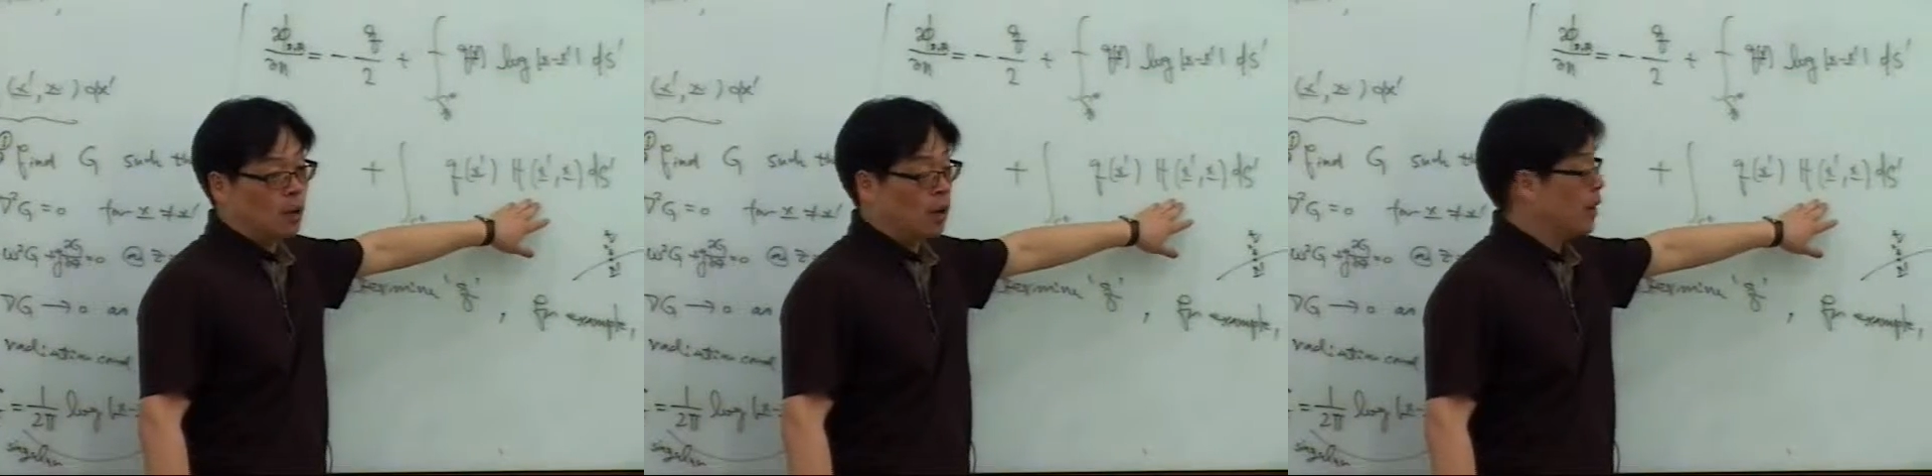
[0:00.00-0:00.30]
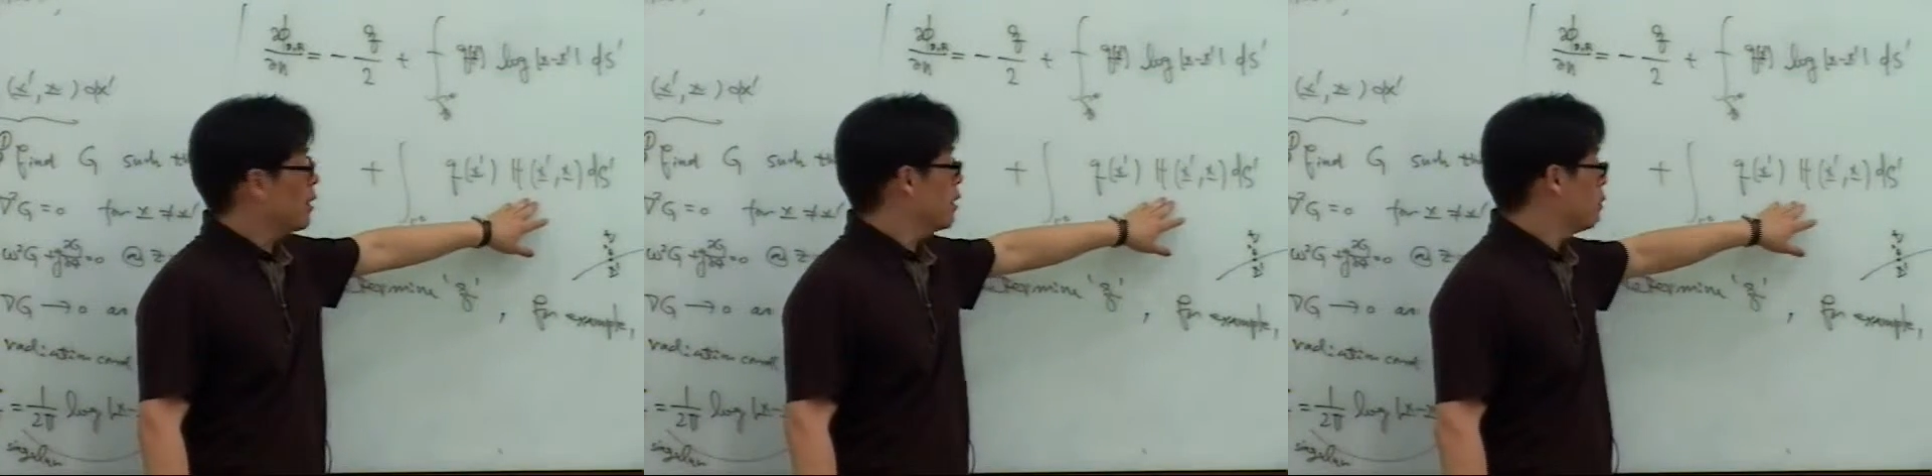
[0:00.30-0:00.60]

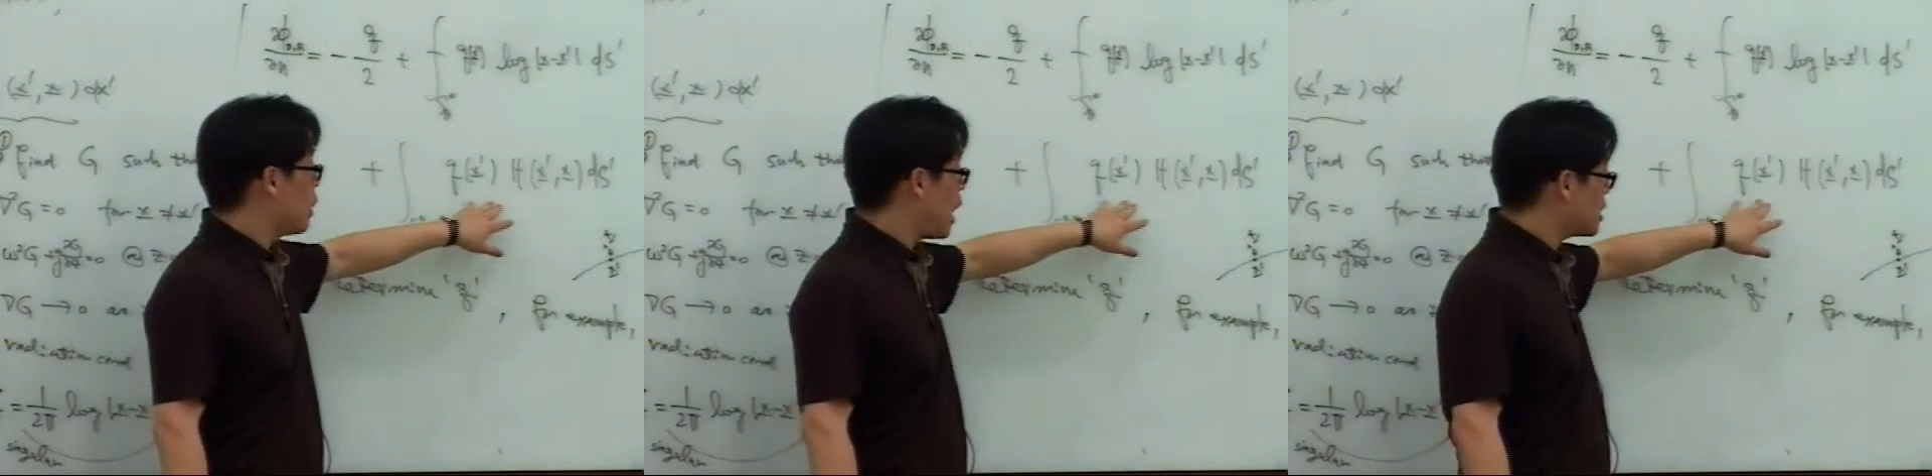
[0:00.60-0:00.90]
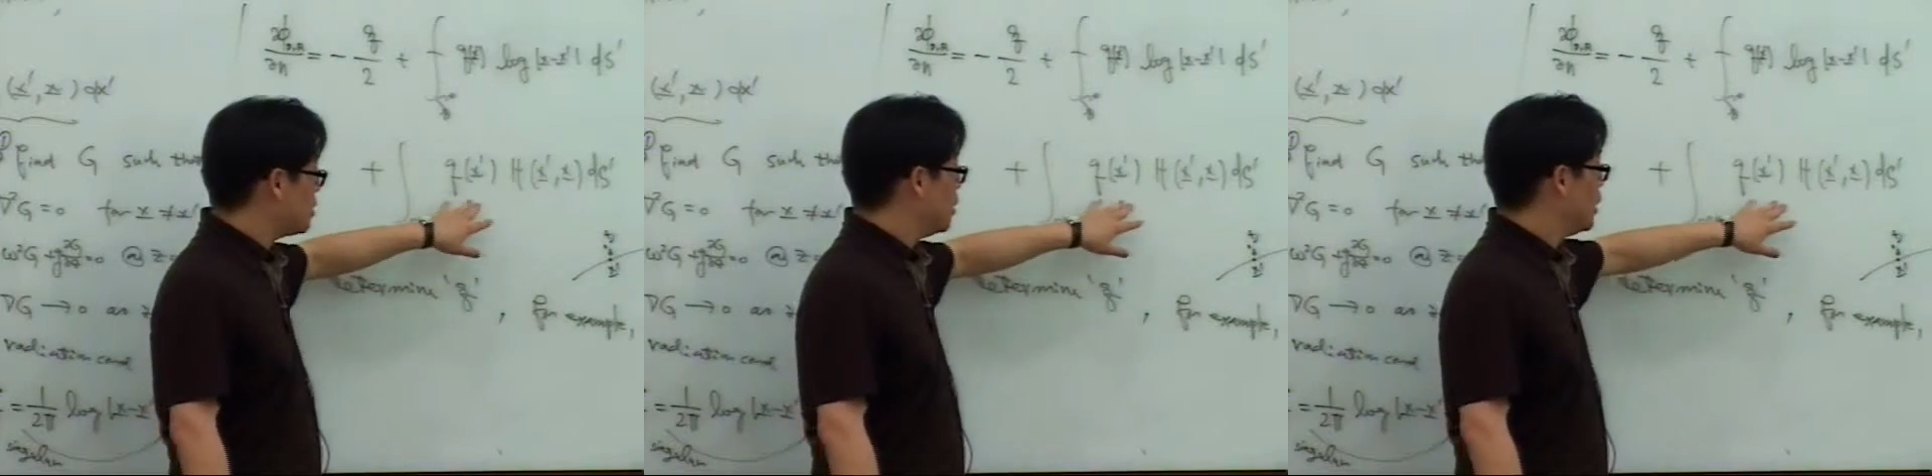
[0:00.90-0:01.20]
or
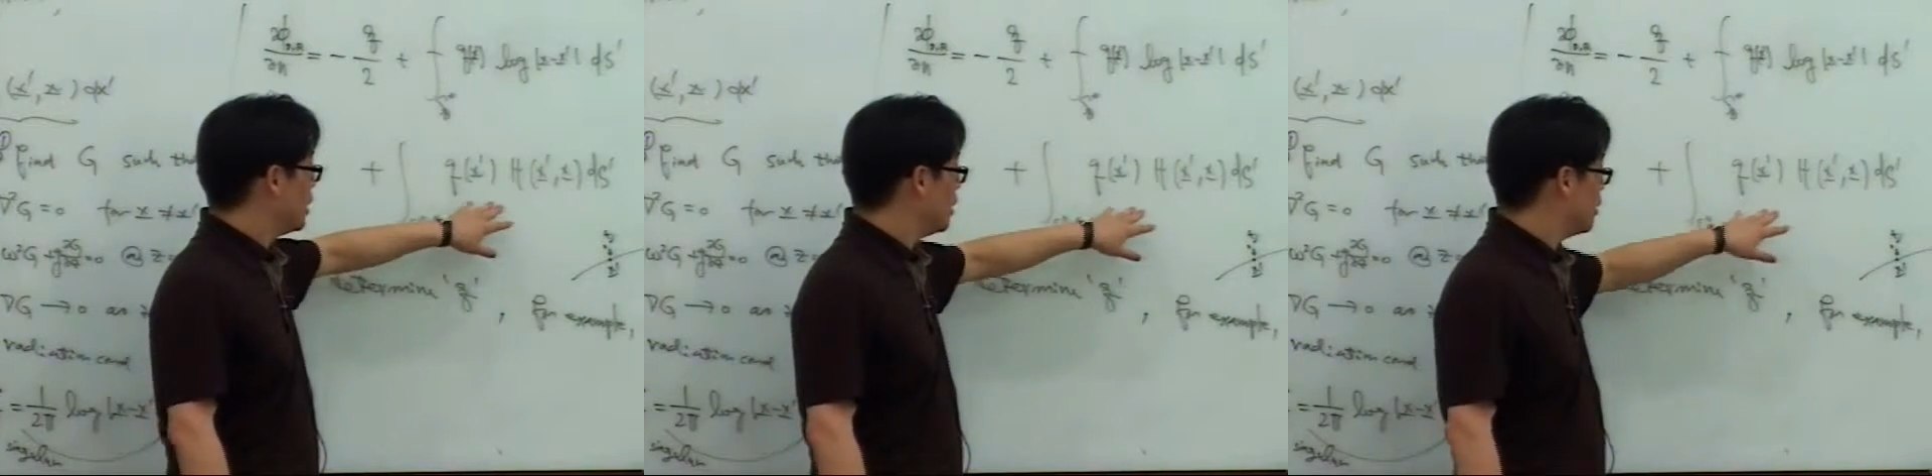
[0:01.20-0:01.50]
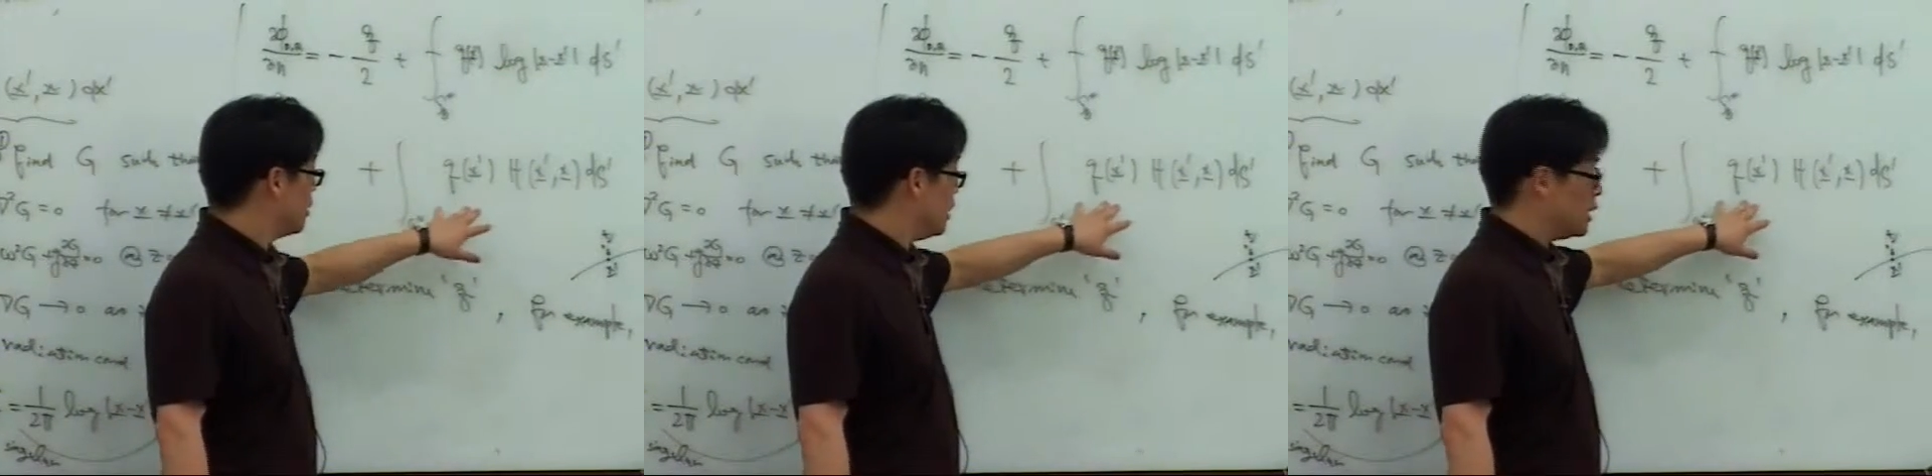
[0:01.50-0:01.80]
approximating
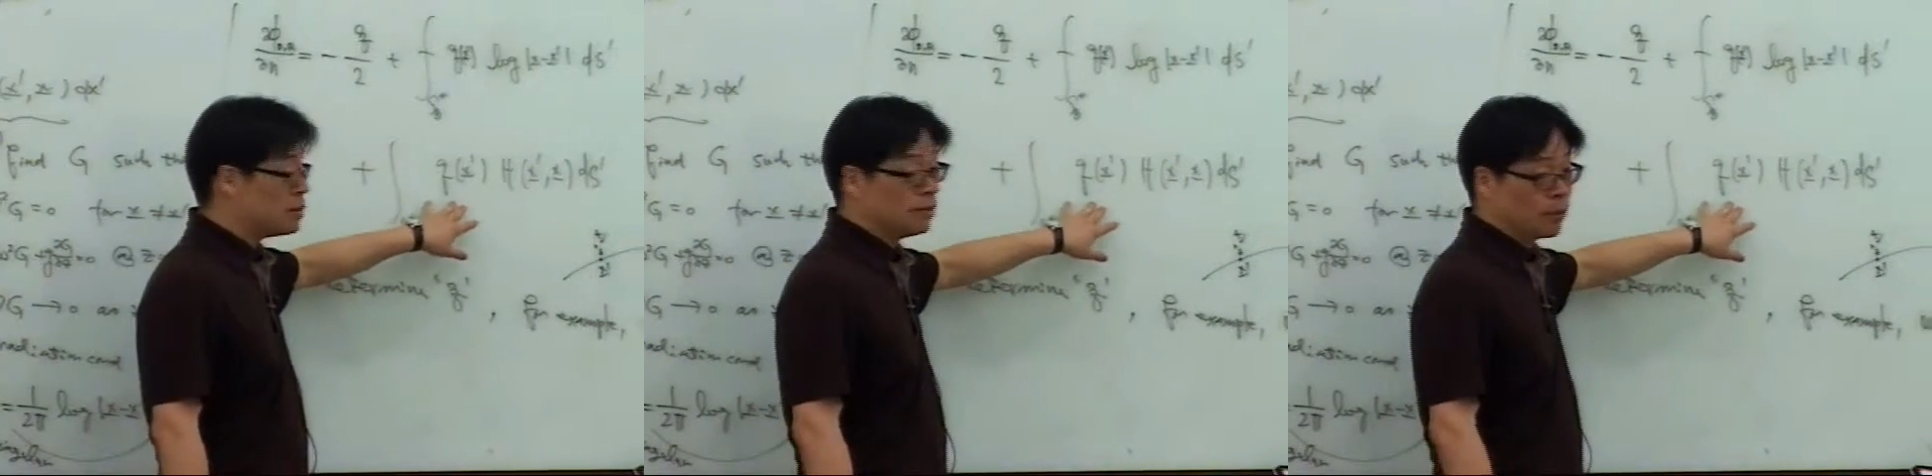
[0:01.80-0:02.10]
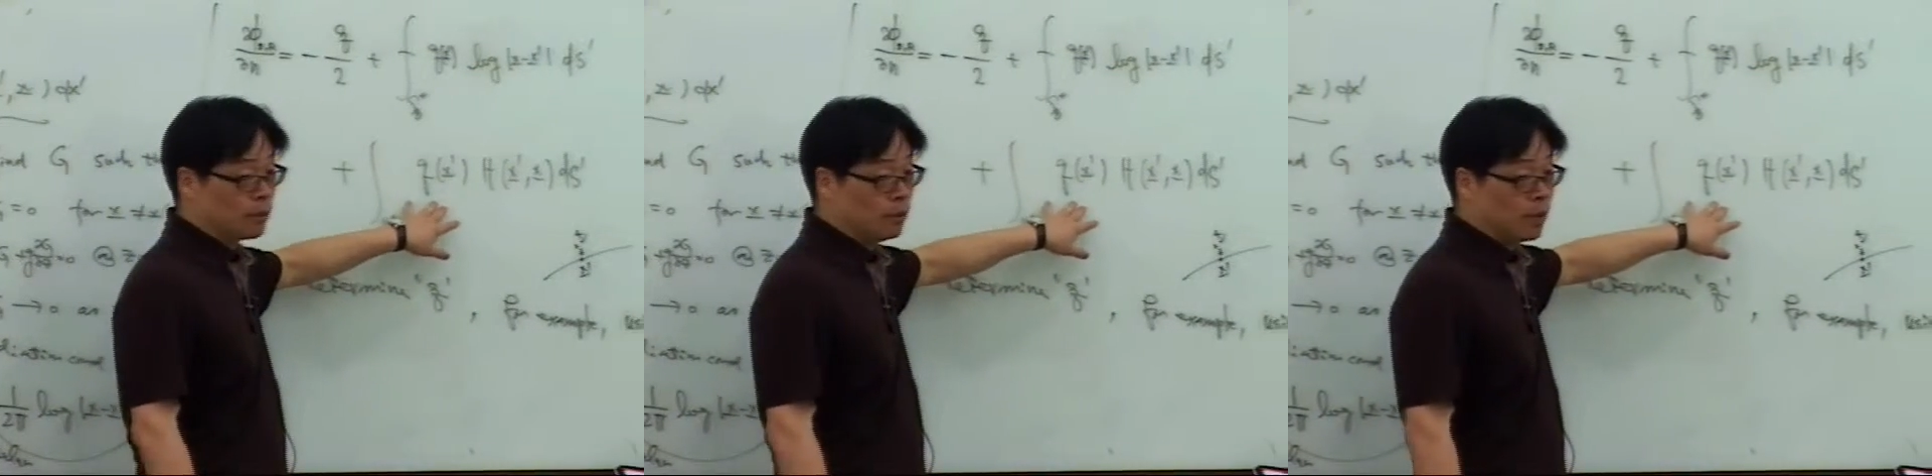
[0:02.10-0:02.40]
this
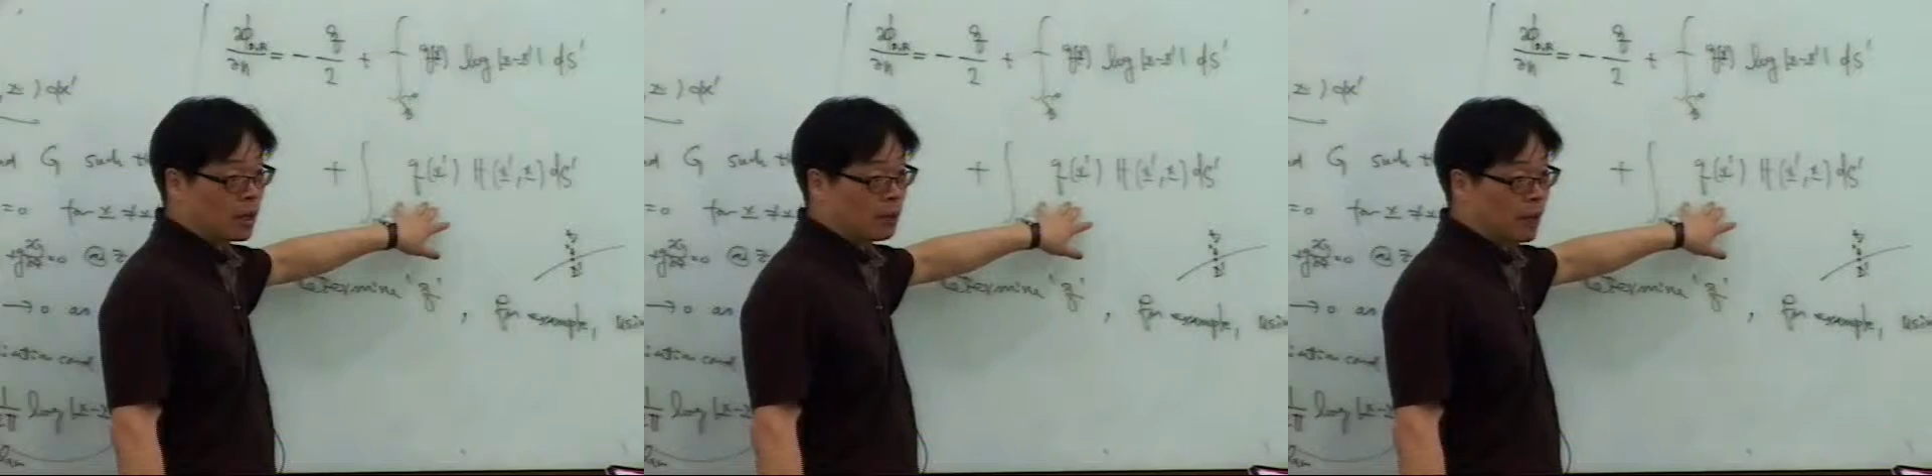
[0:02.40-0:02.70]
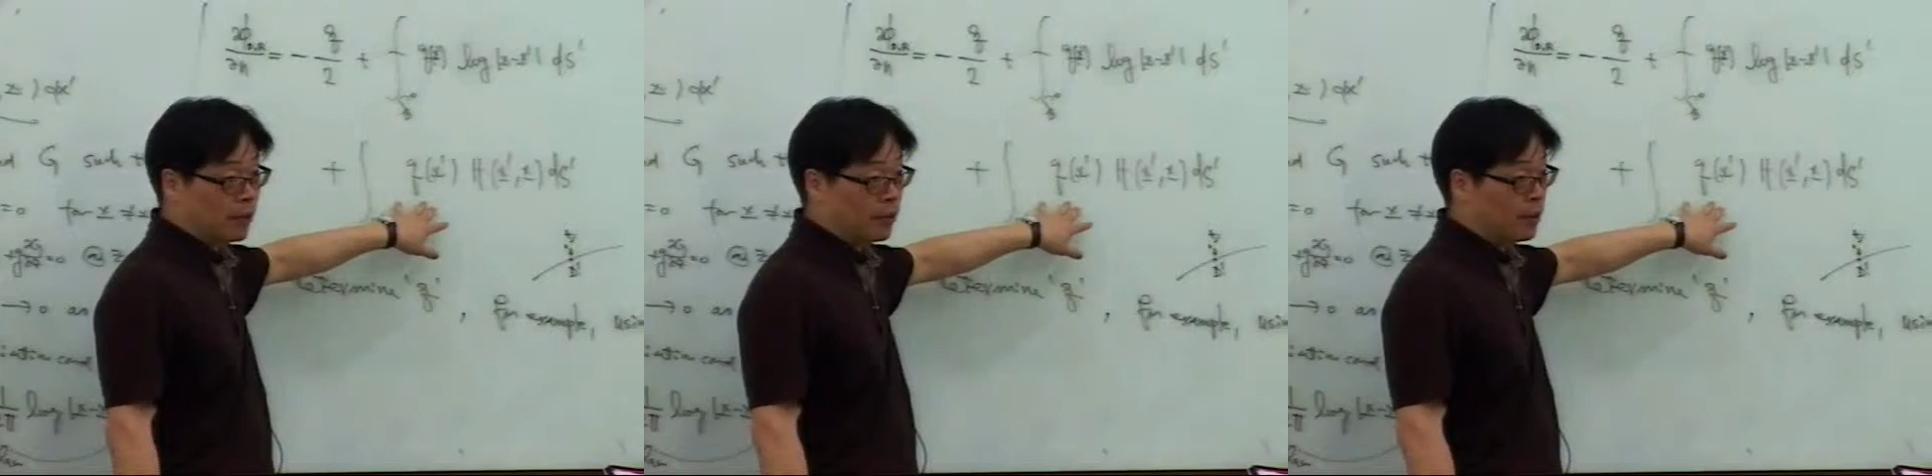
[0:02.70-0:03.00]
for a numerical
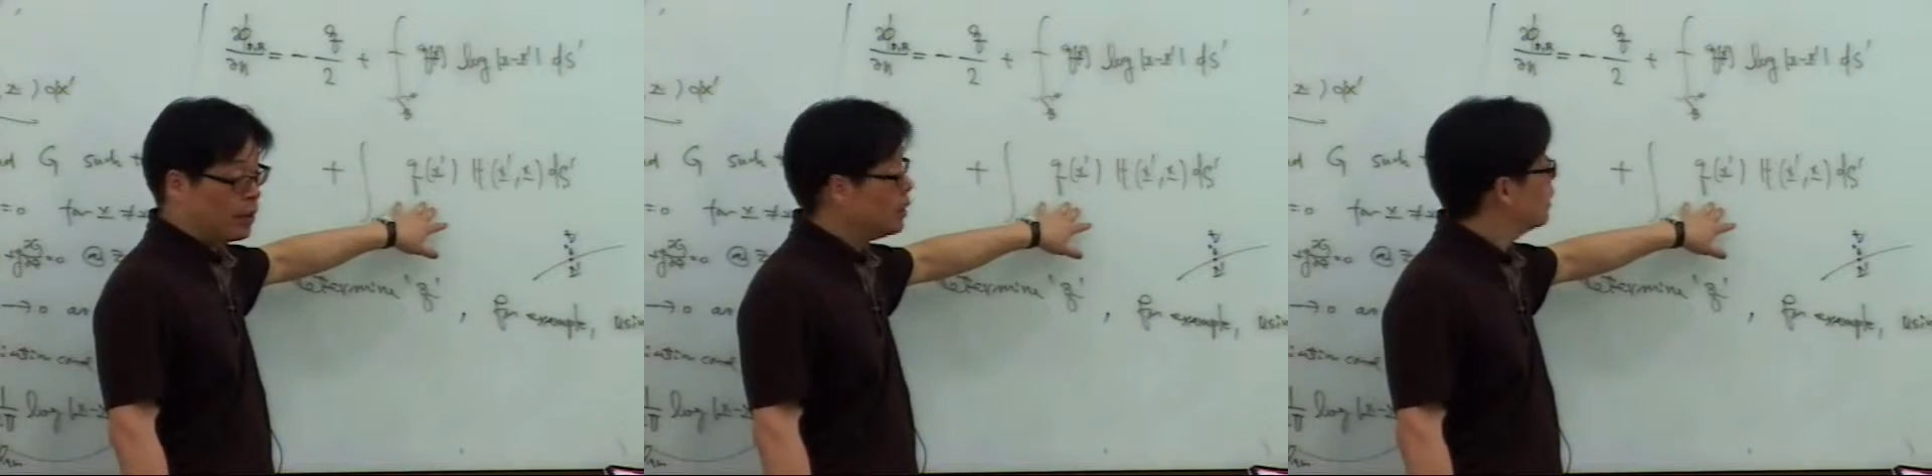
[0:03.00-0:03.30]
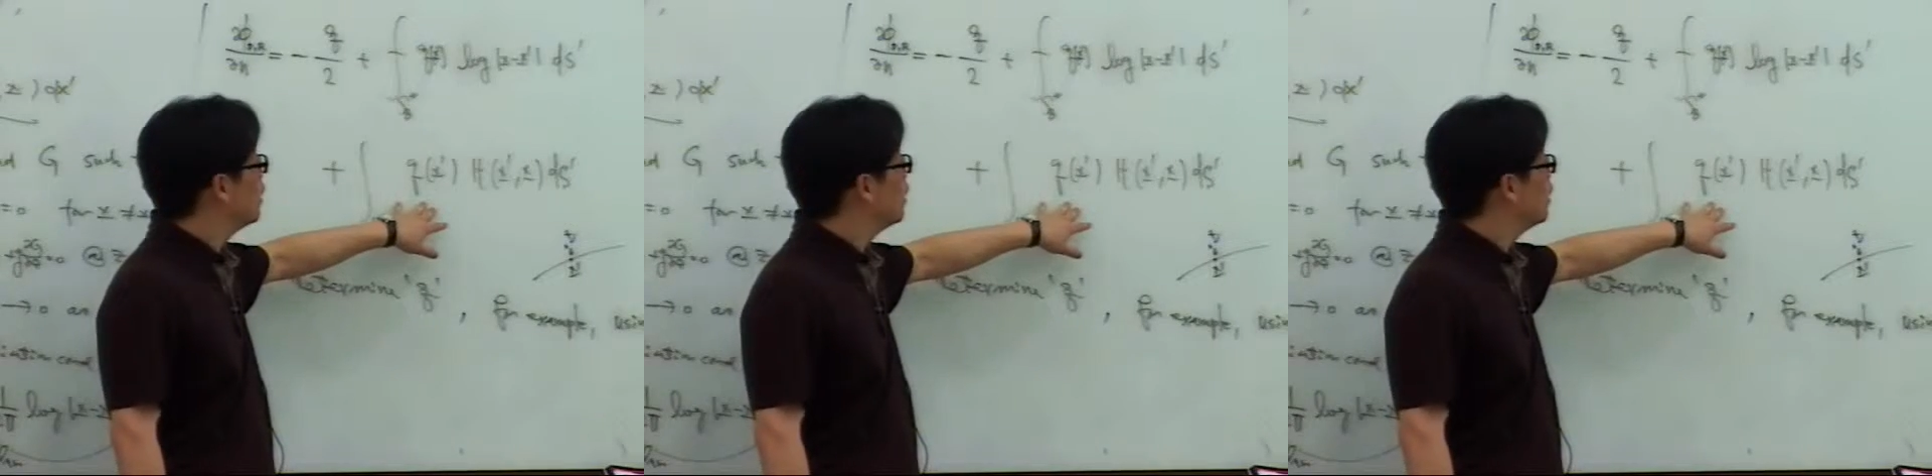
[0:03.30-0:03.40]
method.